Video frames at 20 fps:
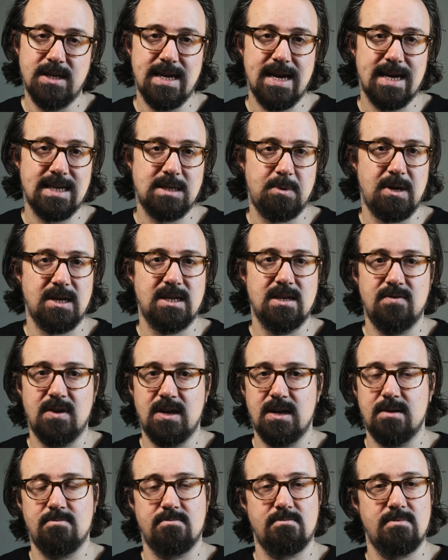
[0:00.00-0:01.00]
aspect of
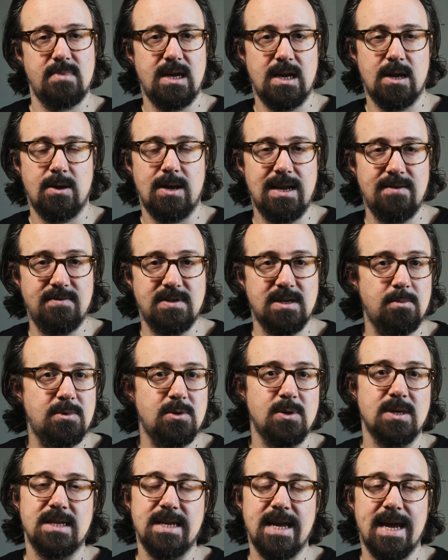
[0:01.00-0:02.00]
it, it lives up
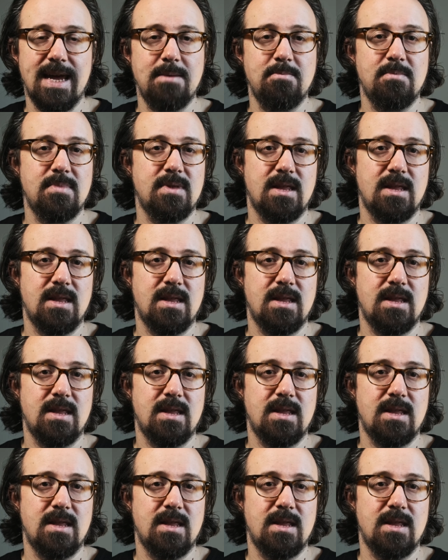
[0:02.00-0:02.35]
to its name.